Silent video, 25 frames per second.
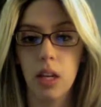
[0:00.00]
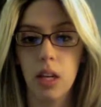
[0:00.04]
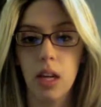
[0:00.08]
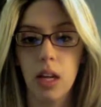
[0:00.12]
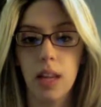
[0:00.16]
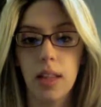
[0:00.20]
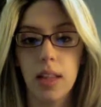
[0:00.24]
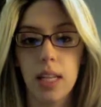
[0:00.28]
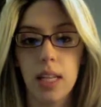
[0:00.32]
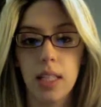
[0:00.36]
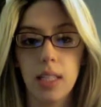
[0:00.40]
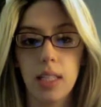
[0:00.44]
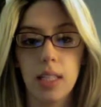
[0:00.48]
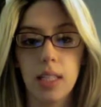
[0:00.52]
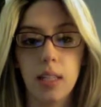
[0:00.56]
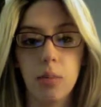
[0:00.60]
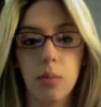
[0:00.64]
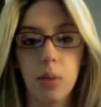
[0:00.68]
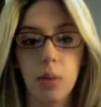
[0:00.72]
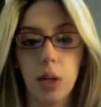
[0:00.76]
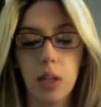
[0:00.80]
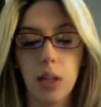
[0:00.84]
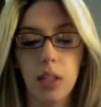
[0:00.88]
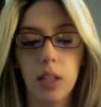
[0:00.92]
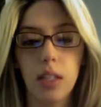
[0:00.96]
This is a
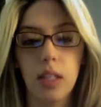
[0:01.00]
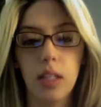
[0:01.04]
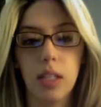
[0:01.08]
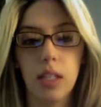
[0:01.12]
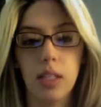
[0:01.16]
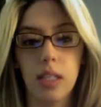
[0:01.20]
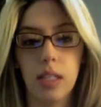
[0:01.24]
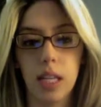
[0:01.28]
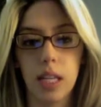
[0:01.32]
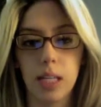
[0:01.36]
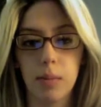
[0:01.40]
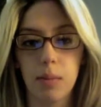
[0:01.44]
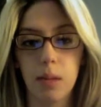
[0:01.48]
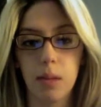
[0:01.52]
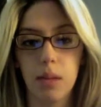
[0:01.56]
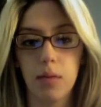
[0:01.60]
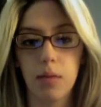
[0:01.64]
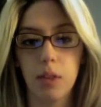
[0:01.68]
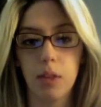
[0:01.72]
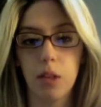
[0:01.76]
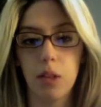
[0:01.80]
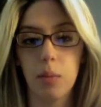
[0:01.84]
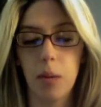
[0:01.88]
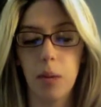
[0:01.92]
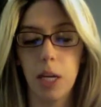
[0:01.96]
pertinent assessment for
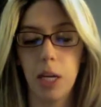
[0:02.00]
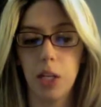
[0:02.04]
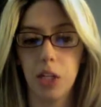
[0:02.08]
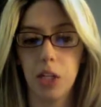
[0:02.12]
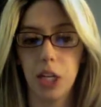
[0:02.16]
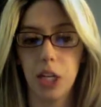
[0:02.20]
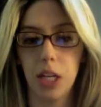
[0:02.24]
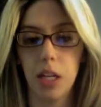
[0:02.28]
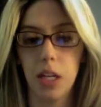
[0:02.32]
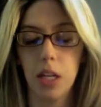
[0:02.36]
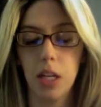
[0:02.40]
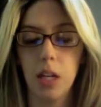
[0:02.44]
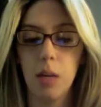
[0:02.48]
the patient